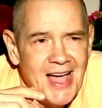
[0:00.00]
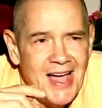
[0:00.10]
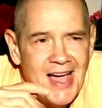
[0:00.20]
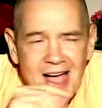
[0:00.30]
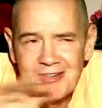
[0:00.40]

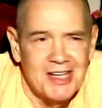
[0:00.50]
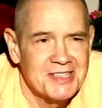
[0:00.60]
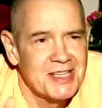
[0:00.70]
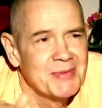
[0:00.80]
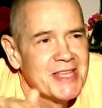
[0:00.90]
I'll cut
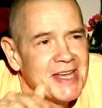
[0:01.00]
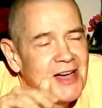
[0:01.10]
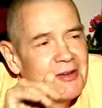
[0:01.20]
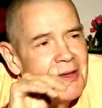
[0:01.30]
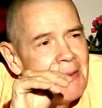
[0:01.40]
some of that
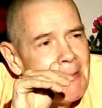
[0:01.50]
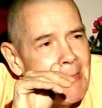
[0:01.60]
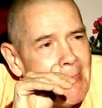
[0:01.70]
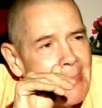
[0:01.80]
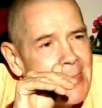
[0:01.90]
out.
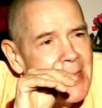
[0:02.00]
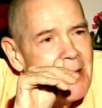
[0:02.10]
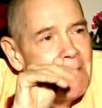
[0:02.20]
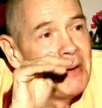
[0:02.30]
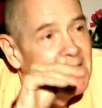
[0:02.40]

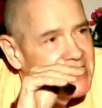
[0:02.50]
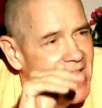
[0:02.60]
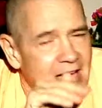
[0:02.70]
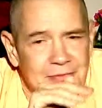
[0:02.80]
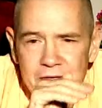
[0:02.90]
But
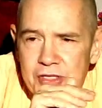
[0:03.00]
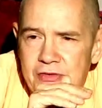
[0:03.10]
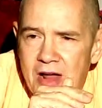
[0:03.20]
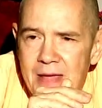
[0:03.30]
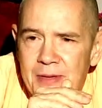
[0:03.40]
after
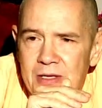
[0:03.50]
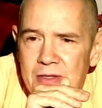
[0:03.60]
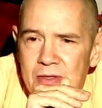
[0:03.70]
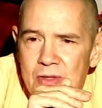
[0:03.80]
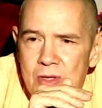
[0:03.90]
describing,
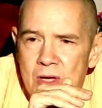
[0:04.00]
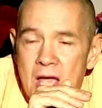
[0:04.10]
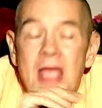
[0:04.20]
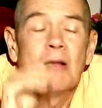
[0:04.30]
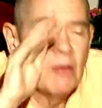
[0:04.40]

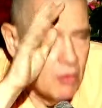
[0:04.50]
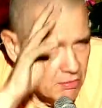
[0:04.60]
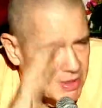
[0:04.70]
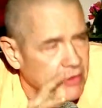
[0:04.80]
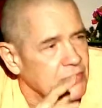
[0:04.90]
all
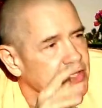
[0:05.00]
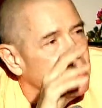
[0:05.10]
right, I'll say it.